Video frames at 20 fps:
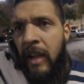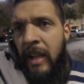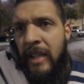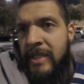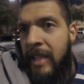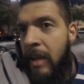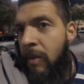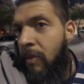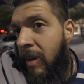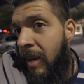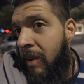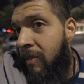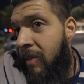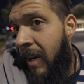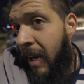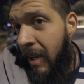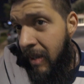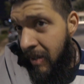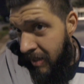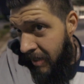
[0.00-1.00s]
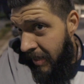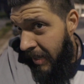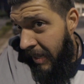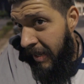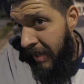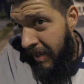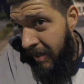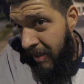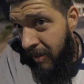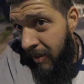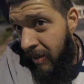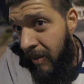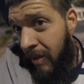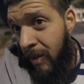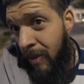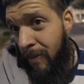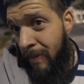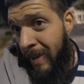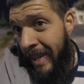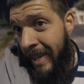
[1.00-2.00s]
Is that really what I look like?
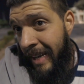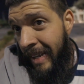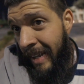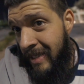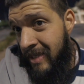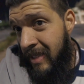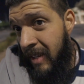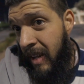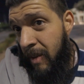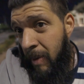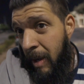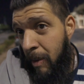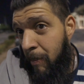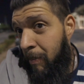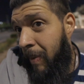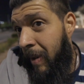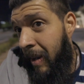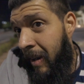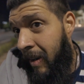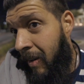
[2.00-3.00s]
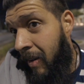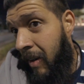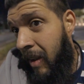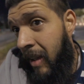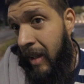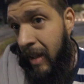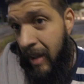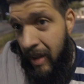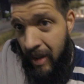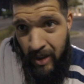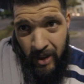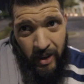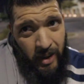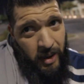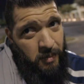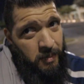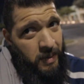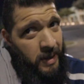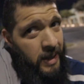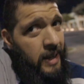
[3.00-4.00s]
Oh my gosh, look at my beard.
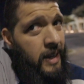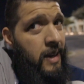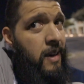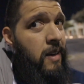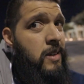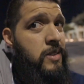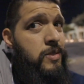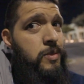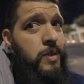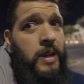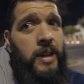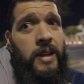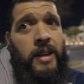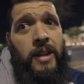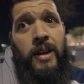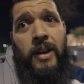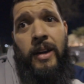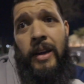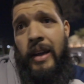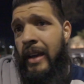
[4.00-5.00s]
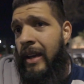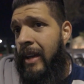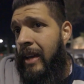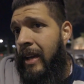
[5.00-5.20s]
My hair, it's really long.